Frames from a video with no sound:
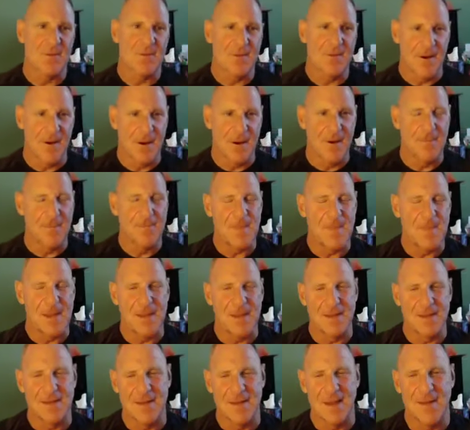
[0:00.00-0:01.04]
Um,
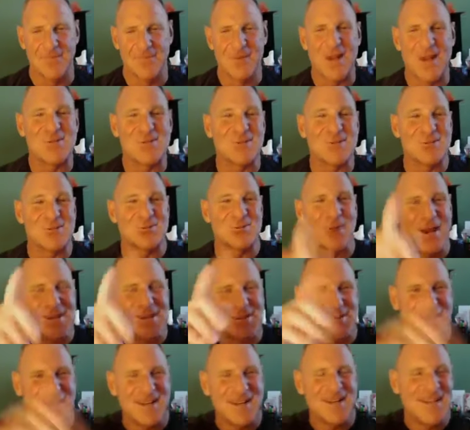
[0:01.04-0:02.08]
and, and,
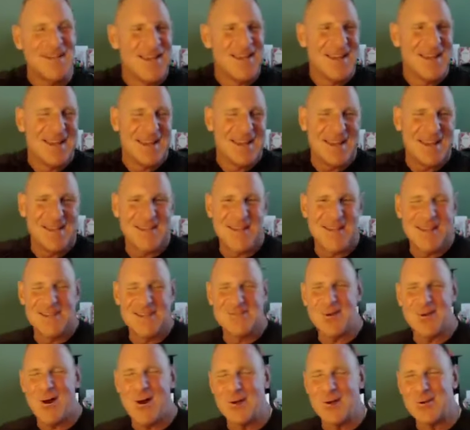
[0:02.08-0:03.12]
registration is,
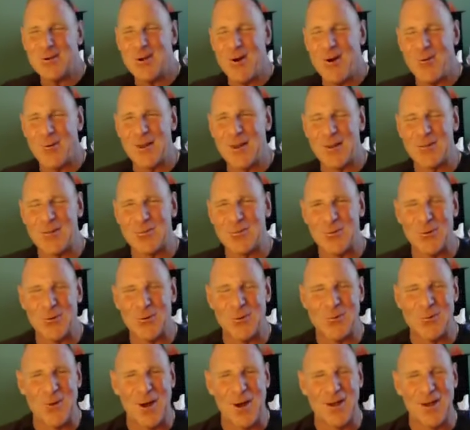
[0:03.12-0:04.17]
is ongoing
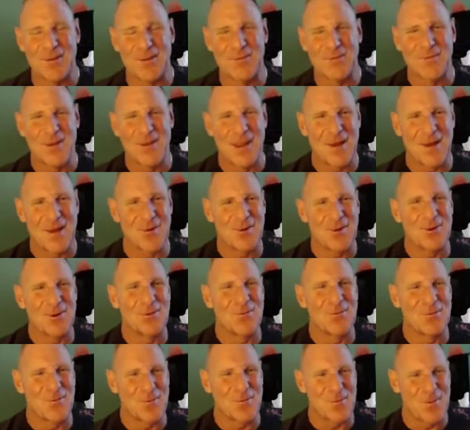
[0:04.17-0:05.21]
through uh, the Viera Youth
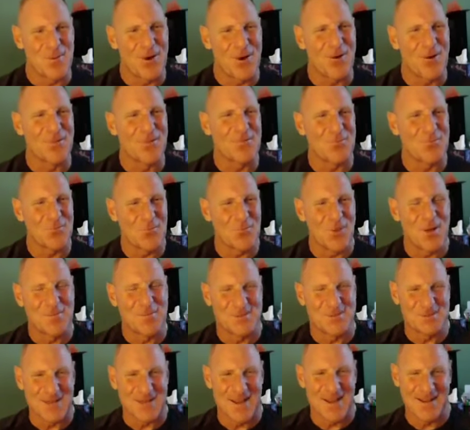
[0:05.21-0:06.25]
Football
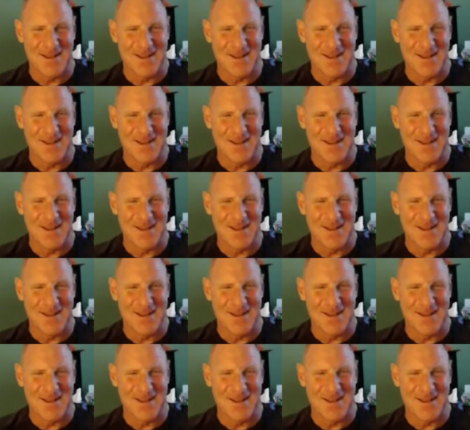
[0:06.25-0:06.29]
website.